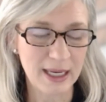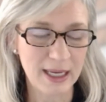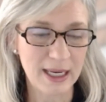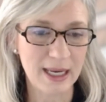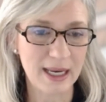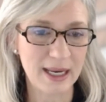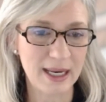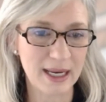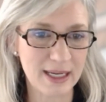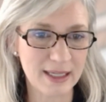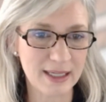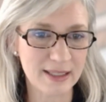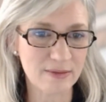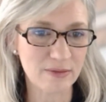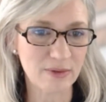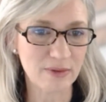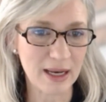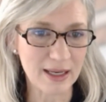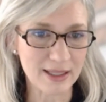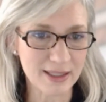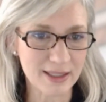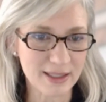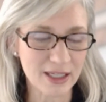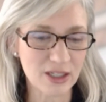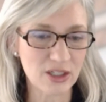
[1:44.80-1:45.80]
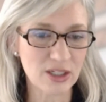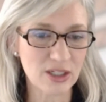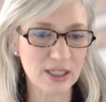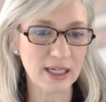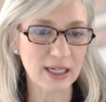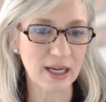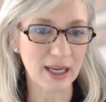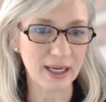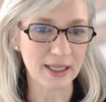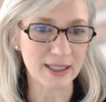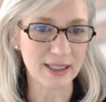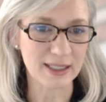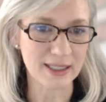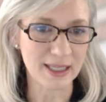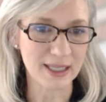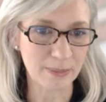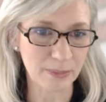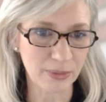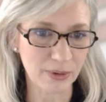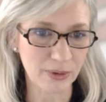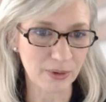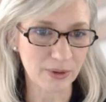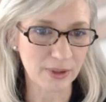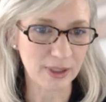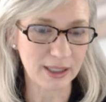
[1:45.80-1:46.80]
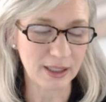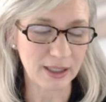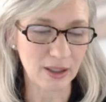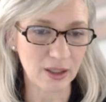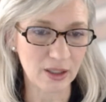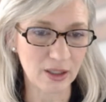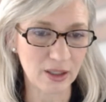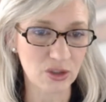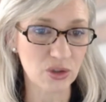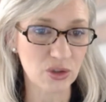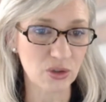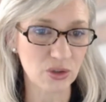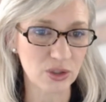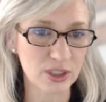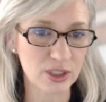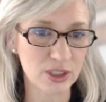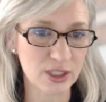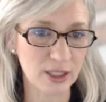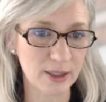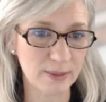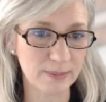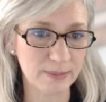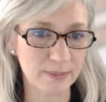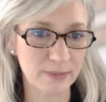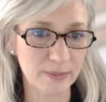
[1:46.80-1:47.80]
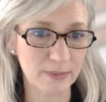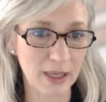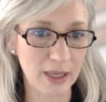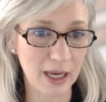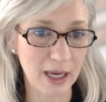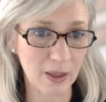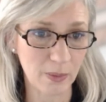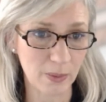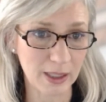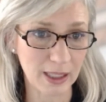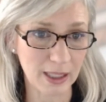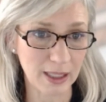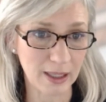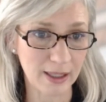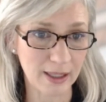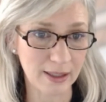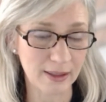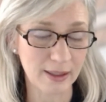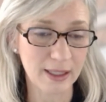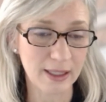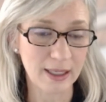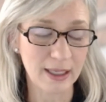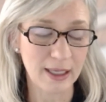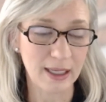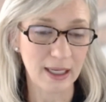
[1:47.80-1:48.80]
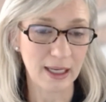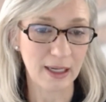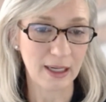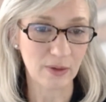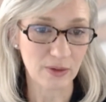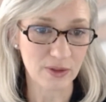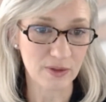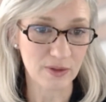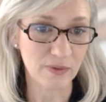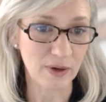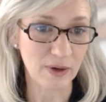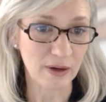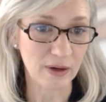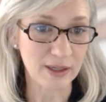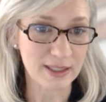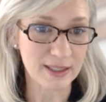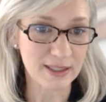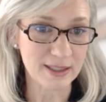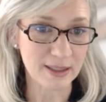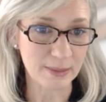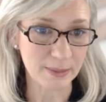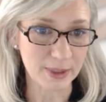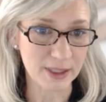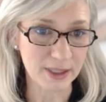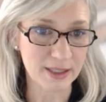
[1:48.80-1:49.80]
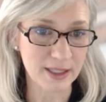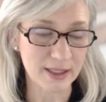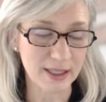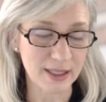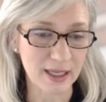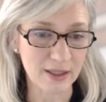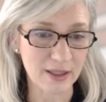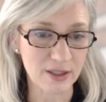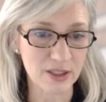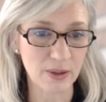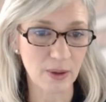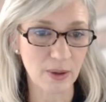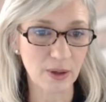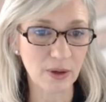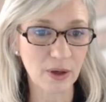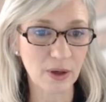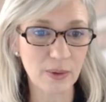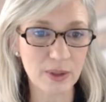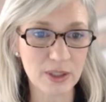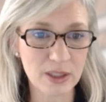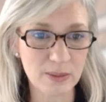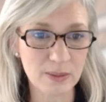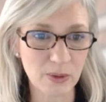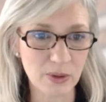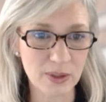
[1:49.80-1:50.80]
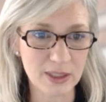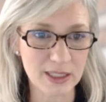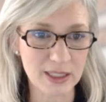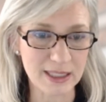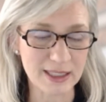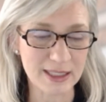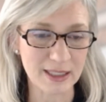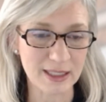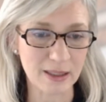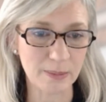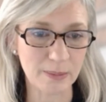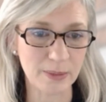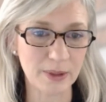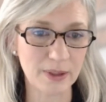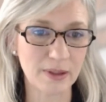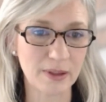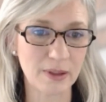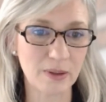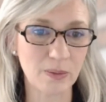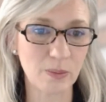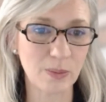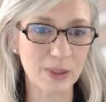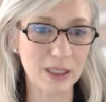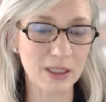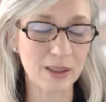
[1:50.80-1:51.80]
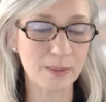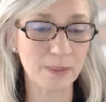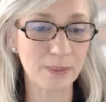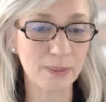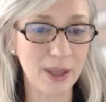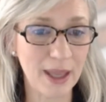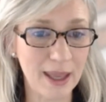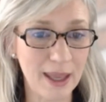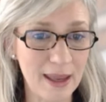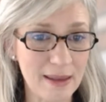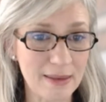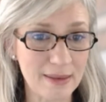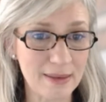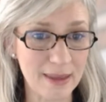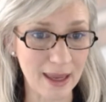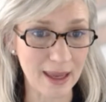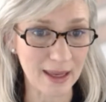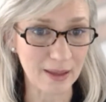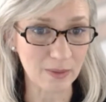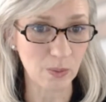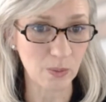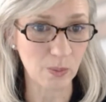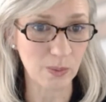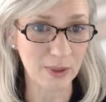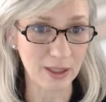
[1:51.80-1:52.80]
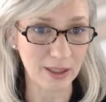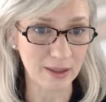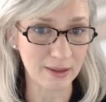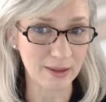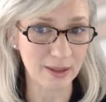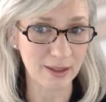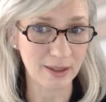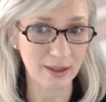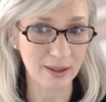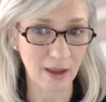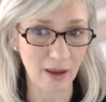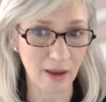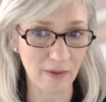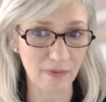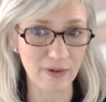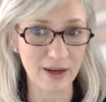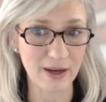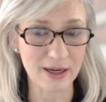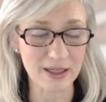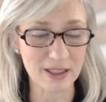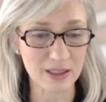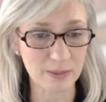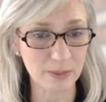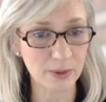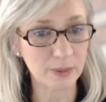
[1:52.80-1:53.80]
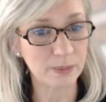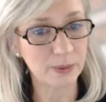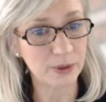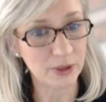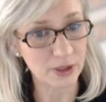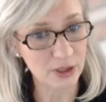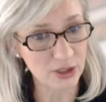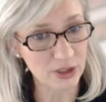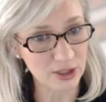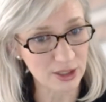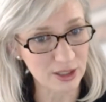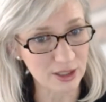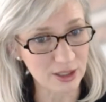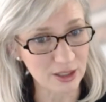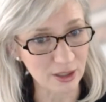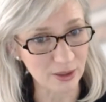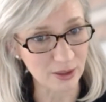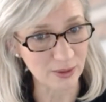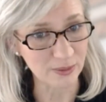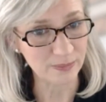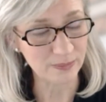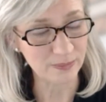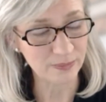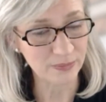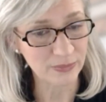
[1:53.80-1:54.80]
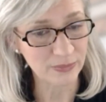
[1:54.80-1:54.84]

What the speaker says: It's essentially like a temporary short-term equity line. It looks very similar to that. So I'll go into more detail, but we compare that with a flexible purchase loan,